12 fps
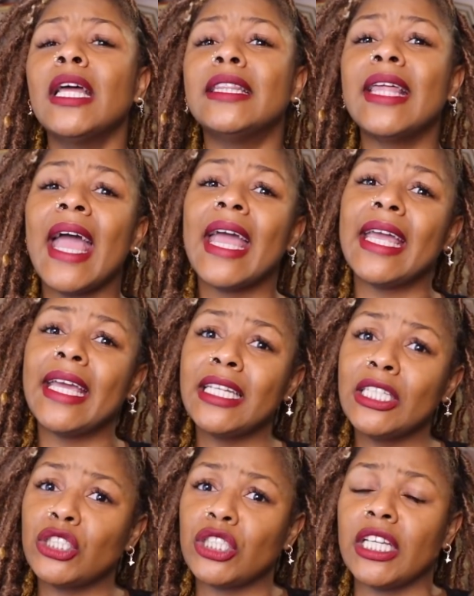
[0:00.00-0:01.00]
that
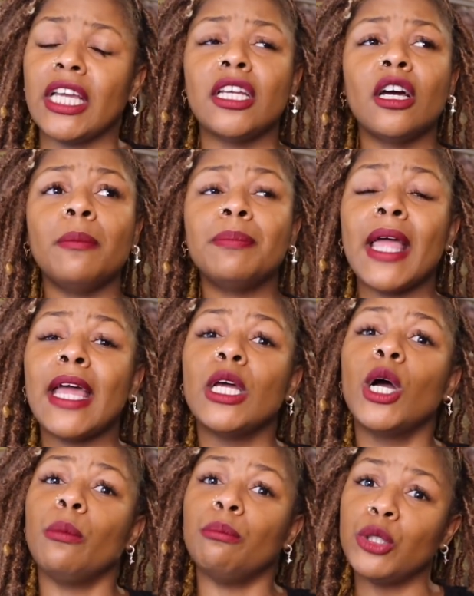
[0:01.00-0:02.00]
energy and up
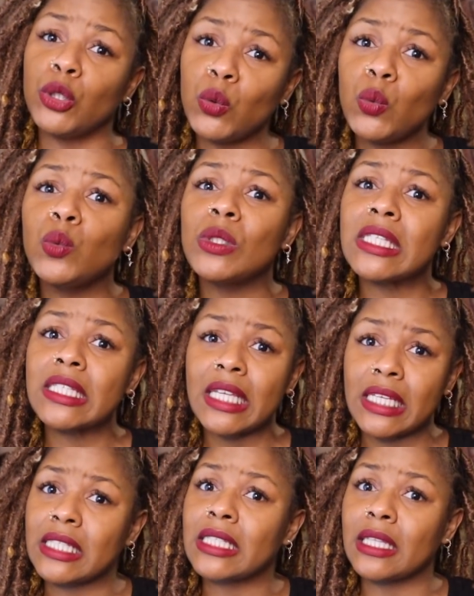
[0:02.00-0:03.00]
that immune
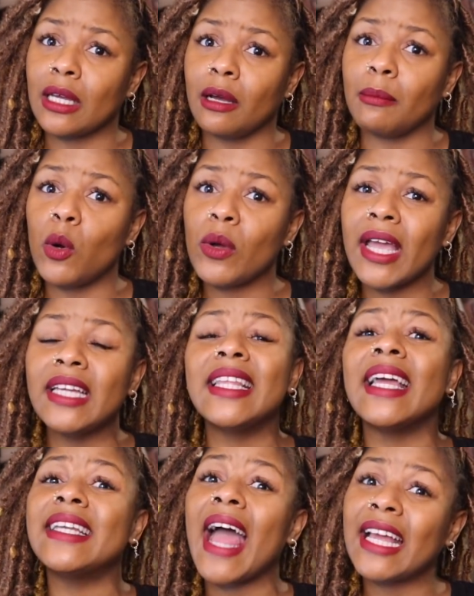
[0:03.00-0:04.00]
system, okay,
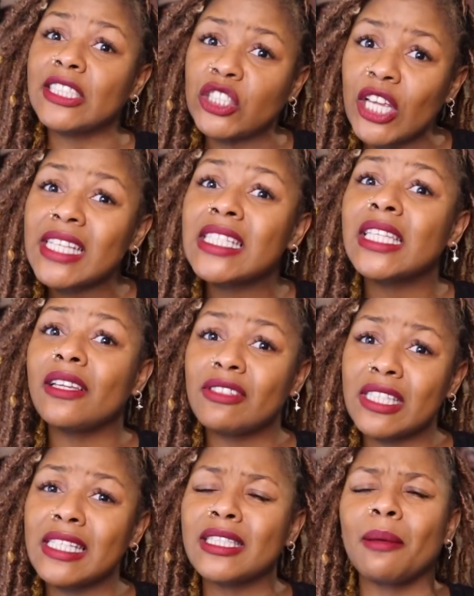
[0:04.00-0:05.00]
that digestive
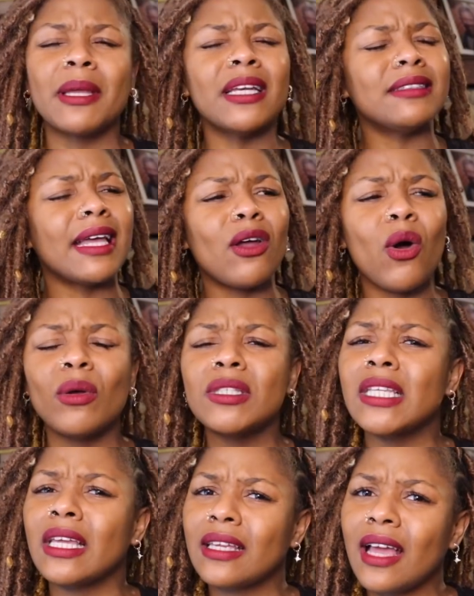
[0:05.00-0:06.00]
system. Get that
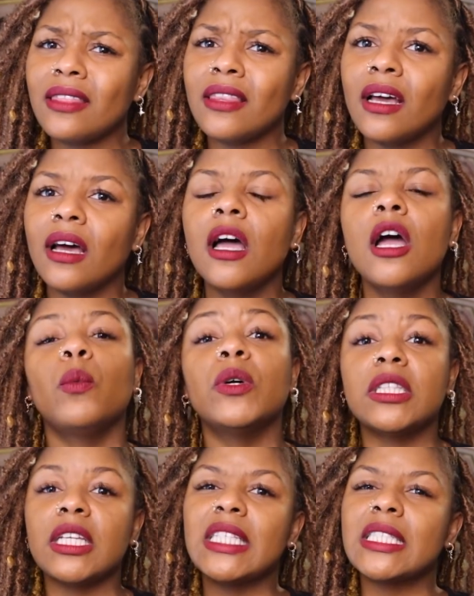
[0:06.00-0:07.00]
all together
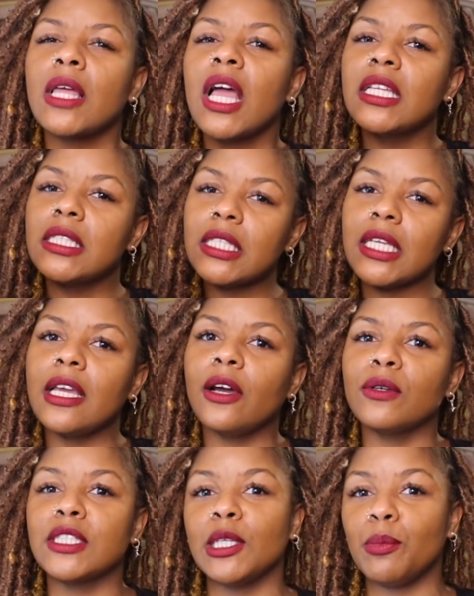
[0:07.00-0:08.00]
with these
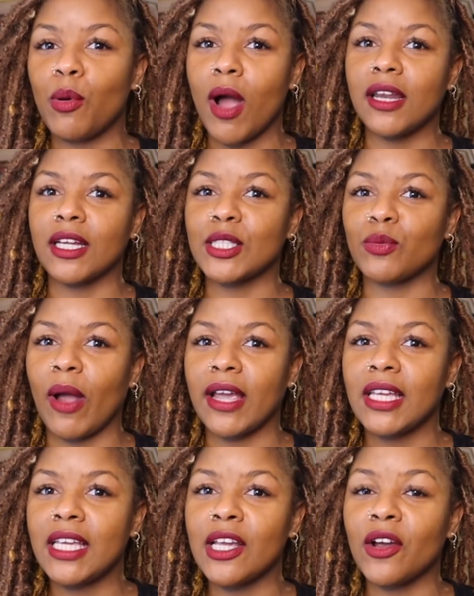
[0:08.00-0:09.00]
TLC products
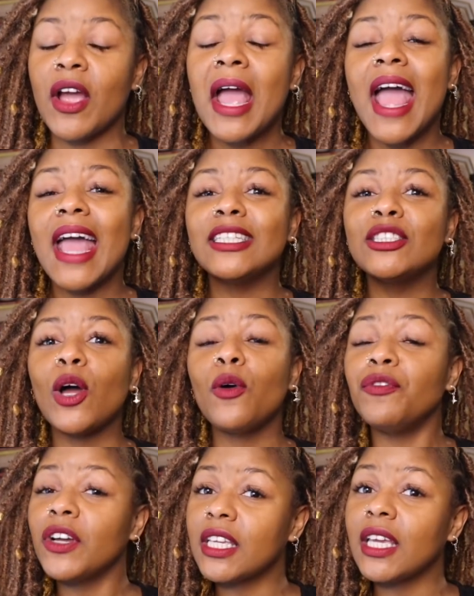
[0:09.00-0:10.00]
right here. And
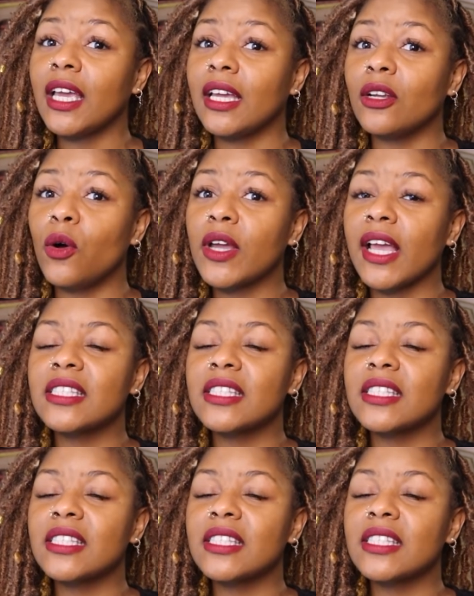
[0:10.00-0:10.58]
don't forget, okay,